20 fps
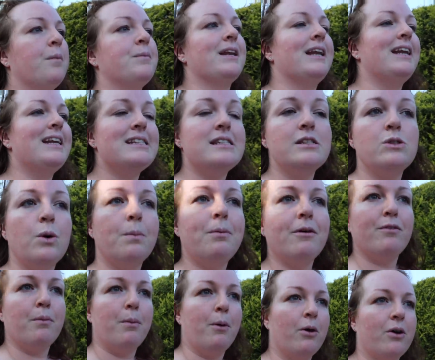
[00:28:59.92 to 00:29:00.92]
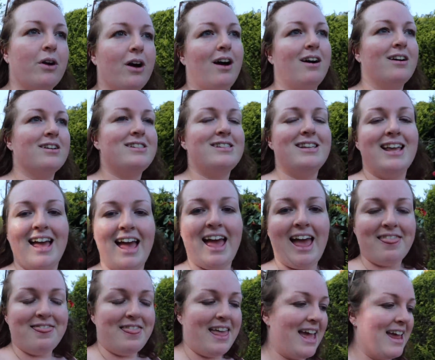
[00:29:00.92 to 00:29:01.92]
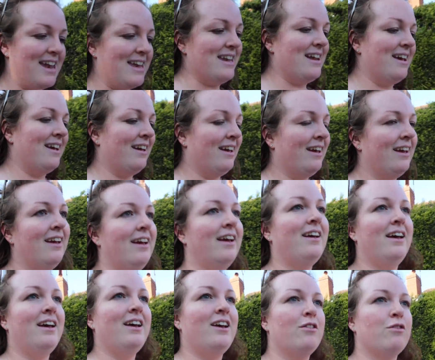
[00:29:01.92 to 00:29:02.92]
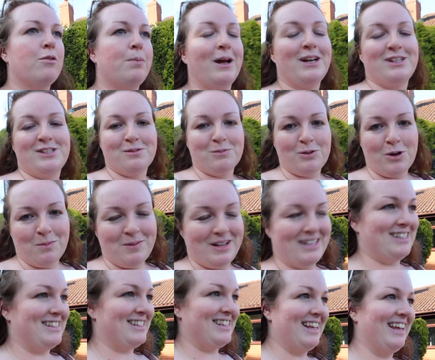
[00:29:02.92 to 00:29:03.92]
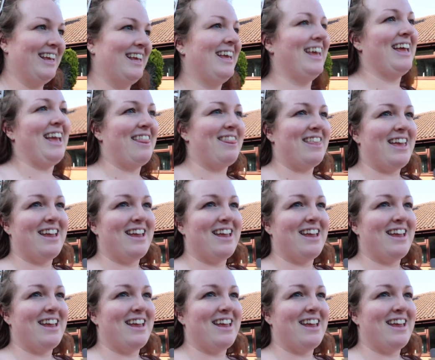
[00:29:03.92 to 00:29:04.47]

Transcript: I'm gonna listen to a bit of a podcast and then reply to some comments and